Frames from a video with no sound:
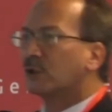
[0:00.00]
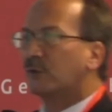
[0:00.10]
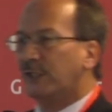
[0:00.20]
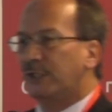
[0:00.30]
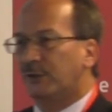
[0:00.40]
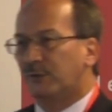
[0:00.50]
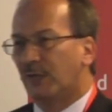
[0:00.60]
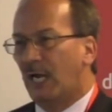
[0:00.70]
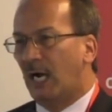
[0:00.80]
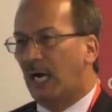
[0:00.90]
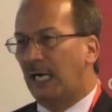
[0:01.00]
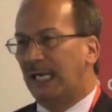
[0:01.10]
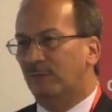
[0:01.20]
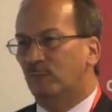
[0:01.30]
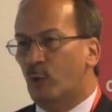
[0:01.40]
careers uh,
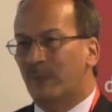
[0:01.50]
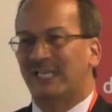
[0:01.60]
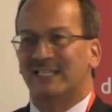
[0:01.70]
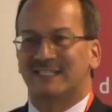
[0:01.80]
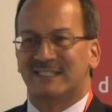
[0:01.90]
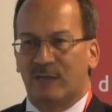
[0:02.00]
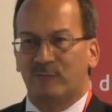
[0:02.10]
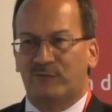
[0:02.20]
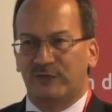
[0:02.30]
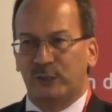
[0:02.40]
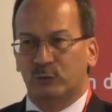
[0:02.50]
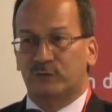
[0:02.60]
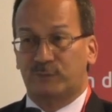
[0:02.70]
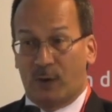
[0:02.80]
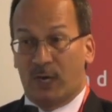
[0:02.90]
and women in STEM
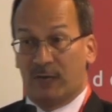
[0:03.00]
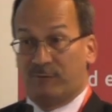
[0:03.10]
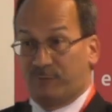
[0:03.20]
fields uh,